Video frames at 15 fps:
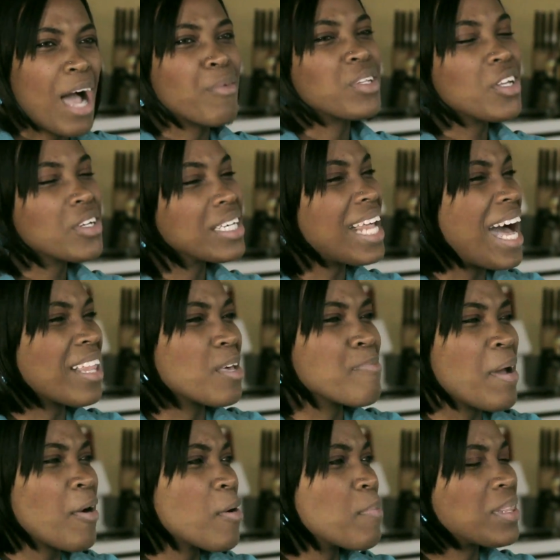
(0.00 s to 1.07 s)
I would look at Halle
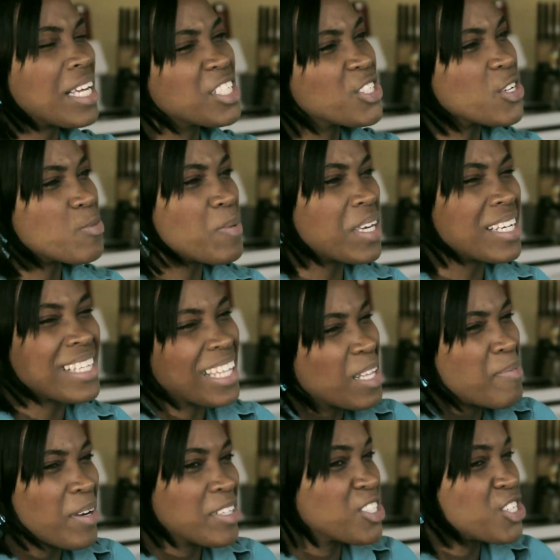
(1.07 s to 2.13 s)
Berry, but that's just because
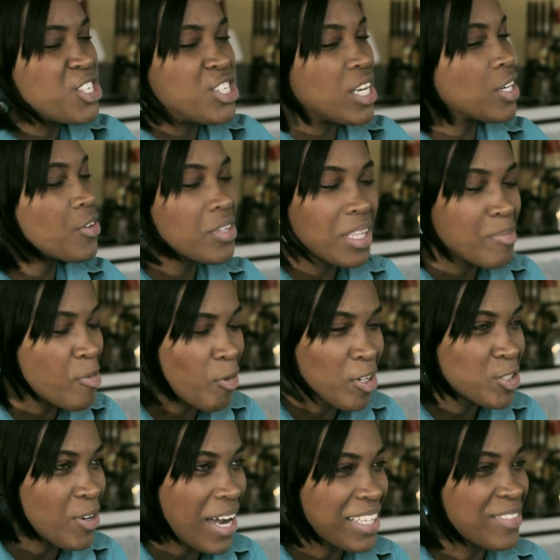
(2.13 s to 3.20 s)
Halle Berry just generally more
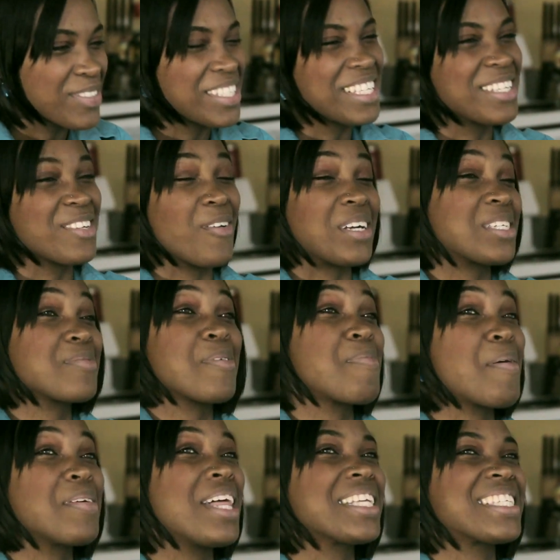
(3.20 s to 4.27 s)
attractive to Denzel Washington. But
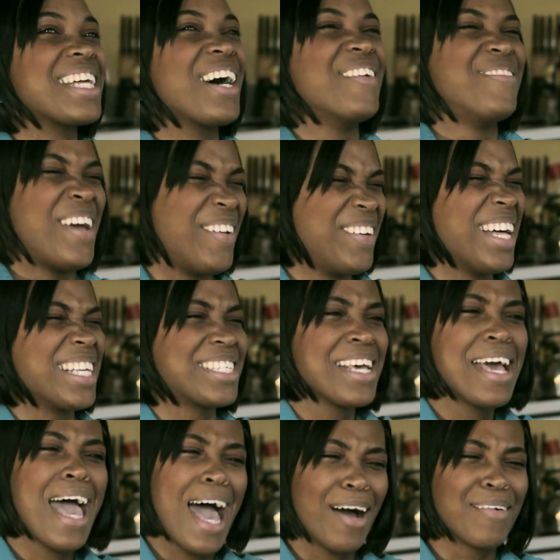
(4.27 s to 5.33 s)
maybe that's
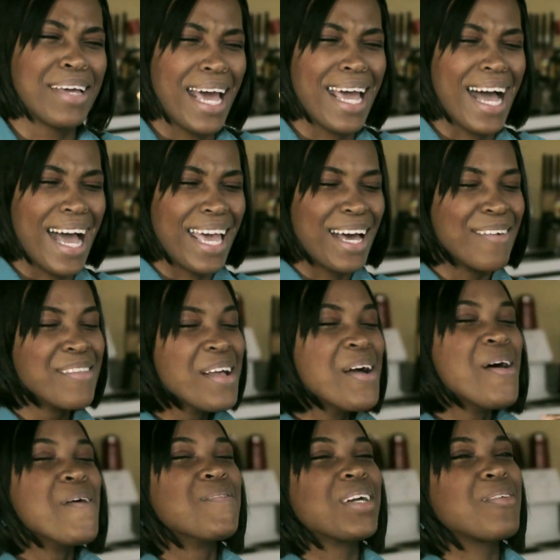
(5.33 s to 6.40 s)
how gay I am.
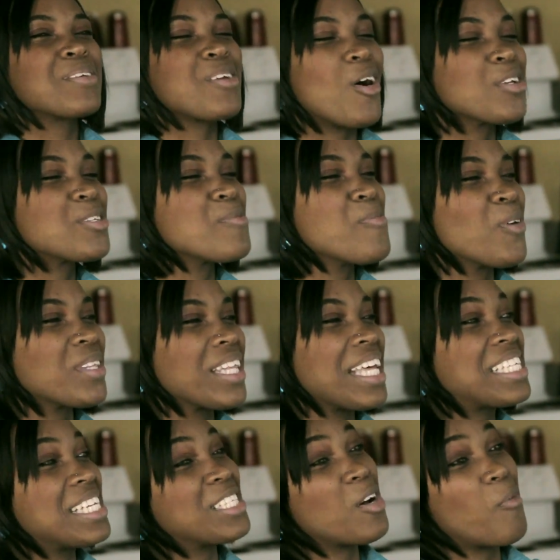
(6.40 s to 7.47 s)
But it was also more that,
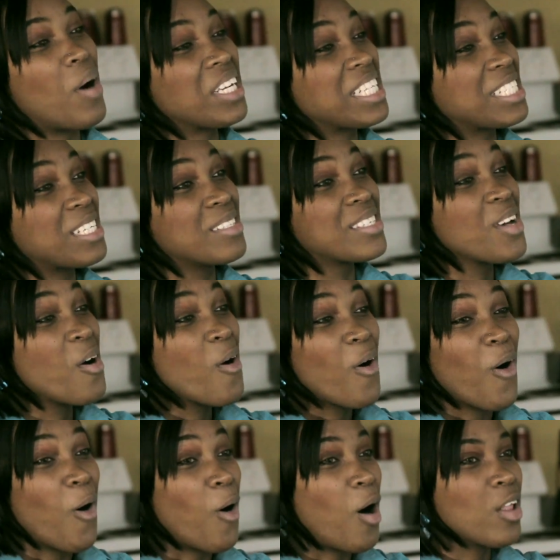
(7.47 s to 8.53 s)
like, Denzel Washington's
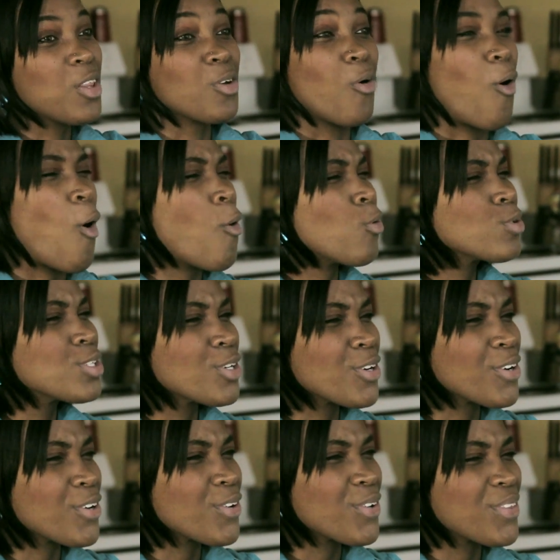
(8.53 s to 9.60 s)
a little
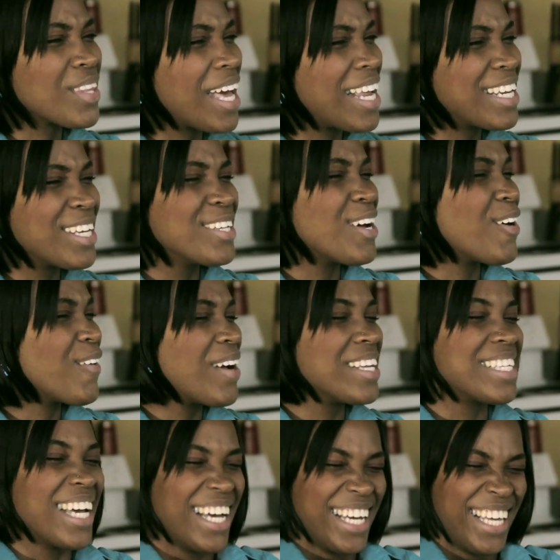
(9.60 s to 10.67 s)
older than, you know.
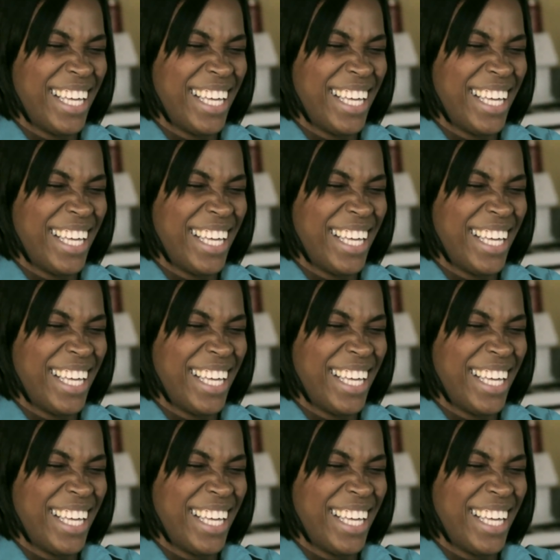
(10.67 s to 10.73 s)
It